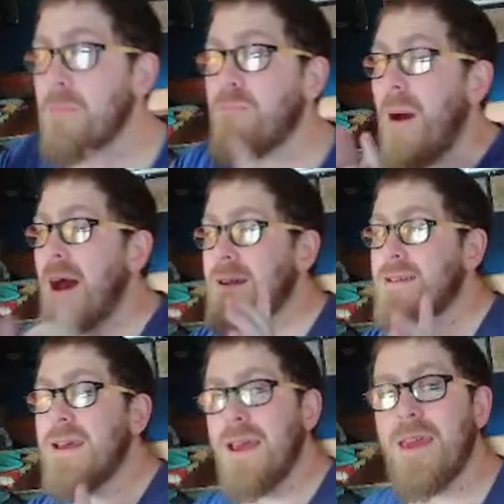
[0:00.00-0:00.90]
But
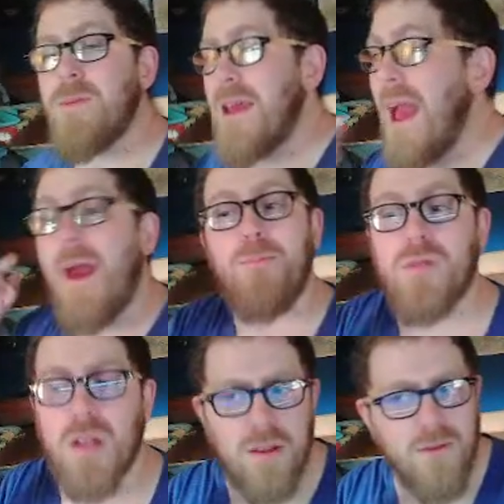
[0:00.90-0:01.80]
he would
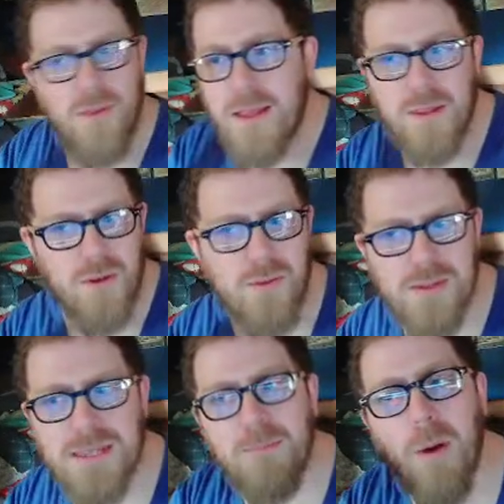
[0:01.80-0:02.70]
absolutely
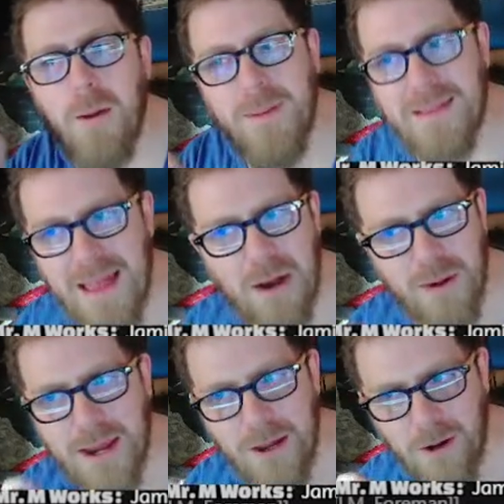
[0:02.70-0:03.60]
lose the
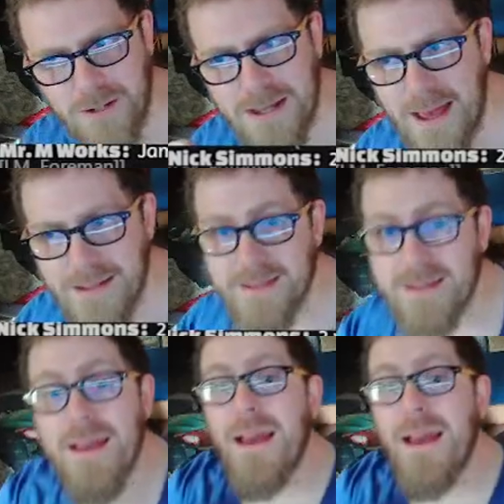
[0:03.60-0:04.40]
popularity contest.